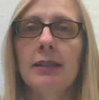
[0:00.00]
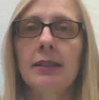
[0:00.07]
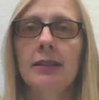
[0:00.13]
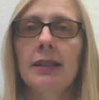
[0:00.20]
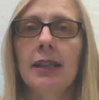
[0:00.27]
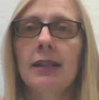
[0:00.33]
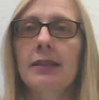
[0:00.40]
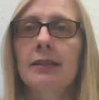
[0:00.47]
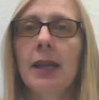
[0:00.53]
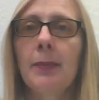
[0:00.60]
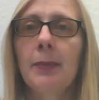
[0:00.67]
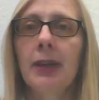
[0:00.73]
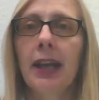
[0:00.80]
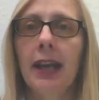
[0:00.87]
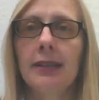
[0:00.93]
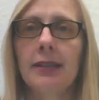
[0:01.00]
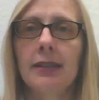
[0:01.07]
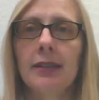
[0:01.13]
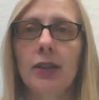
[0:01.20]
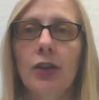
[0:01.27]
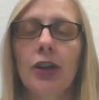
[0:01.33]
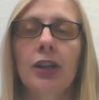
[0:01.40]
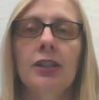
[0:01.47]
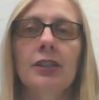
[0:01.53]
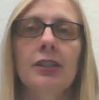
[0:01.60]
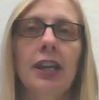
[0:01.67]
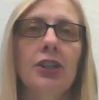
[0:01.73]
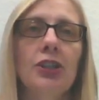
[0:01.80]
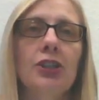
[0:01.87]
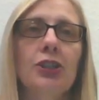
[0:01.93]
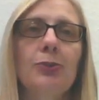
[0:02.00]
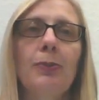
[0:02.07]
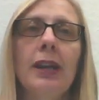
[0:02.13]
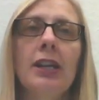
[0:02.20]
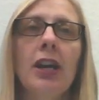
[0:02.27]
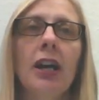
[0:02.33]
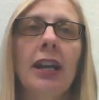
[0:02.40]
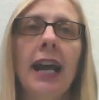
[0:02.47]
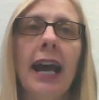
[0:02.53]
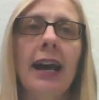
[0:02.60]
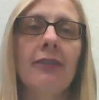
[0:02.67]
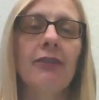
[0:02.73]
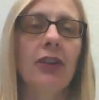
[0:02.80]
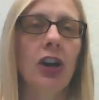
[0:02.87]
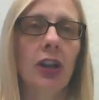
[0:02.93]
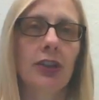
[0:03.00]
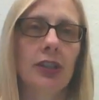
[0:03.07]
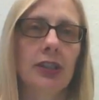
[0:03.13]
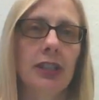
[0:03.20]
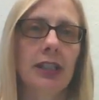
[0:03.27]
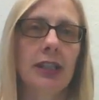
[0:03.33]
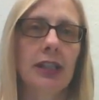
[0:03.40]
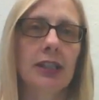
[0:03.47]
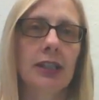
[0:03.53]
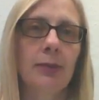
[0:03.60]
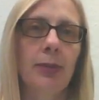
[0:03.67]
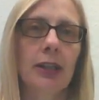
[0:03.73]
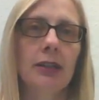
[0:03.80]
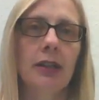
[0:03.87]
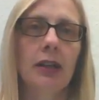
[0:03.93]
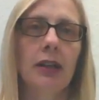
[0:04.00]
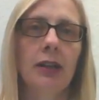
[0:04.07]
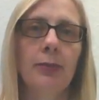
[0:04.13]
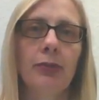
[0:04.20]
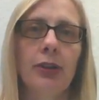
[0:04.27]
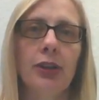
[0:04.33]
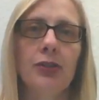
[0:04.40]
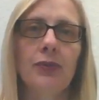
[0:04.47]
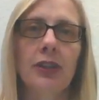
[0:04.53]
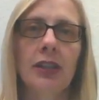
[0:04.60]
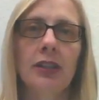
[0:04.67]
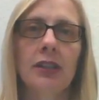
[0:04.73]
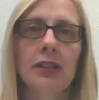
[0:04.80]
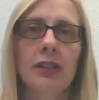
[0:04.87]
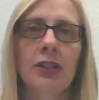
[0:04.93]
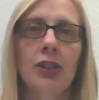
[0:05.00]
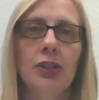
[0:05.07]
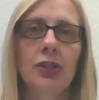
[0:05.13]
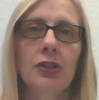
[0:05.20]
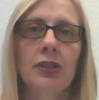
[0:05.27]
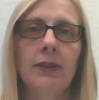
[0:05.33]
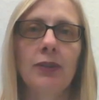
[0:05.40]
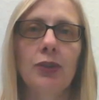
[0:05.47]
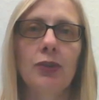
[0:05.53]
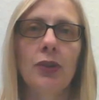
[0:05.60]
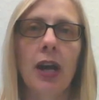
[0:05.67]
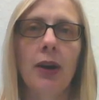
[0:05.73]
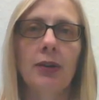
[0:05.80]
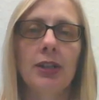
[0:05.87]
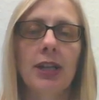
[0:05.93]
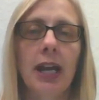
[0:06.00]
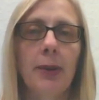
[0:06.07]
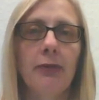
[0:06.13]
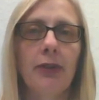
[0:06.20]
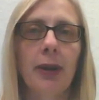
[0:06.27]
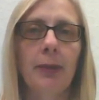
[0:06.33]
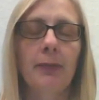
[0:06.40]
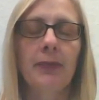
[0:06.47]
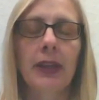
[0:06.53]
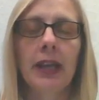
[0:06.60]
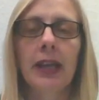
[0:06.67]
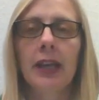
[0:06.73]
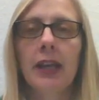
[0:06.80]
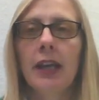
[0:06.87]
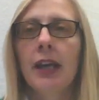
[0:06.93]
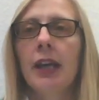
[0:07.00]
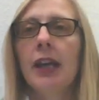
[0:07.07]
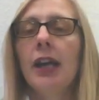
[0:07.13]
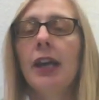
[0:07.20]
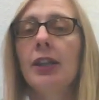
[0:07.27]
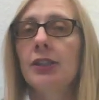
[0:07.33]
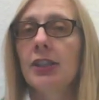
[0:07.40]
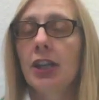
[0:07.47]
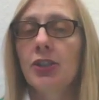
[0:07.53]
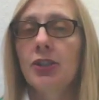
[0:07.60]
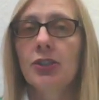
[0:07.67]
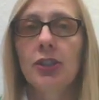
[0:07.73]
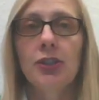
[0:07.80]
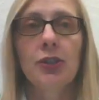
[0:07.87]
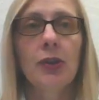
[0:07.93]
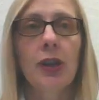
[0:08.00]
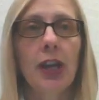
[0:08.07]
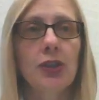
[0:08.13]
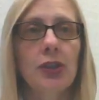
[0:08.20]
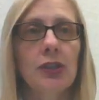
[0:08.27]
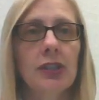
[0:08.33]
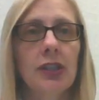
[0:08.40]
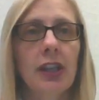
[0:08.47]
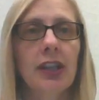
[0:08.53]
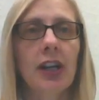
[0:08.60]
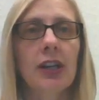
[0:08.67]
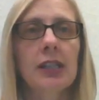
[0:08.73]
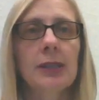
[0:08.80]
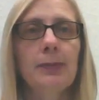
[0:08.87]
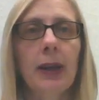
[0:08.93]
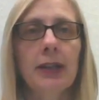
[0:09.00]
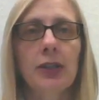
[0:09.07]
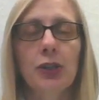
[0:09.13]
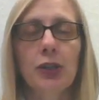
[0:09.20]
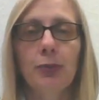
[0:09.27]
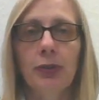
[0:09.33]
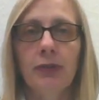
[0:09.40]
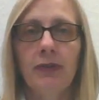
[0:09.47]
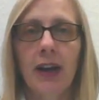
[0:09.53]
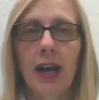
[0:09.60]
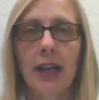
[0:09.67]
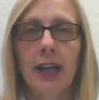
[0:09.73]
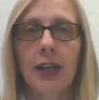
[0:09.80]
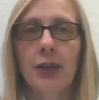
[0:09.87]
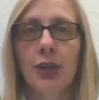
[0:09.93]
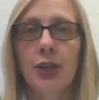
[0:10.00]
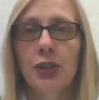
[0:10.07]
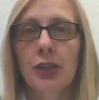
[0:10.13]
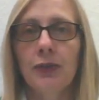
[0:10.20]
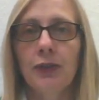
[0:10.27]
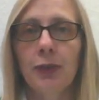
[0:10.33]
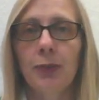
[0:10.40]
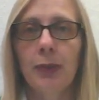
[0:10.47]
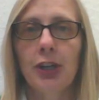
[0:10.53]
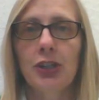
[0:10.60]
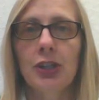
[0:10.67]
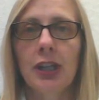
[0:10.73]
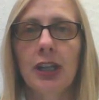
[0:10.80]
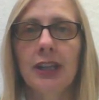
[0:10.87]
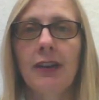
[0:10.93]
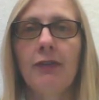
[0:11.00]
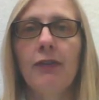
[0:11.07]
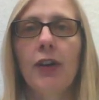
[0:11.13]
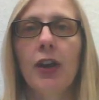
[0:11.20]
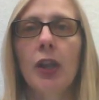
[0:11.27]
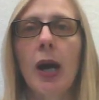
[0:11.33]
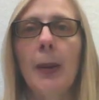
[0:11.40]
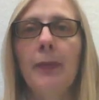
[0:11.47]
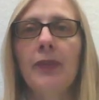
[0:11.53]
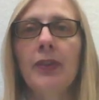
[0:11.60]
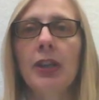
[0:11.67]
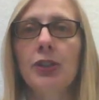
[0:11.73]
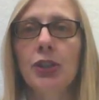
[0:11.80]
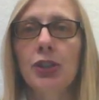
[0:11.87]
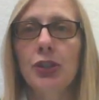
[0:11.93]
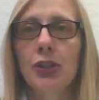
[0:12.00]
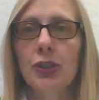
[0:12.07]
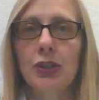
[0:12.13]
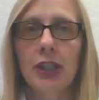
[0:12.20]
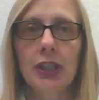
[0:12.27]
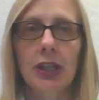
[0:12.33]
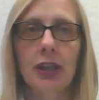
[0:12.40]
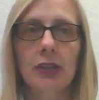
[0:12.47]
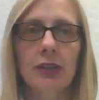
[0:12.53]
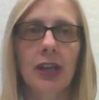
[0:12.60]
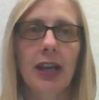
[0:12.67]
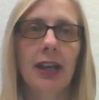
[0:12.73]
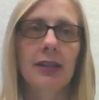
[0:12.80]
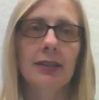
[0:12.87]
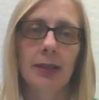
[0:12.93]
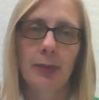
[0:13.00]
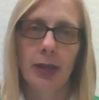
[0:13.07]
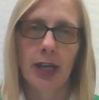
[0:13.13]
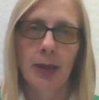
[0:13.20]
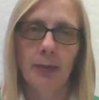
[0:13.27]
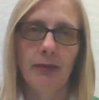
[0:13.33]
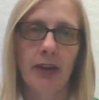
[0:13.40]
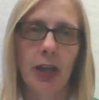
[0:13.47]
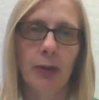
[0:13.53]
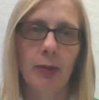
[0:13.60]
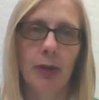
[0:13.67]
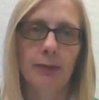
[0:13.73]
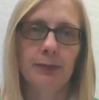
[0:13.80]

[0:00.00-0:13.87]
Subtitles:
that in some cases, organizations may not have all the details about a breach within this initial 72-hour timeframe. In such situations, they're expected to provide initial information and then follow up with additional details as they become available.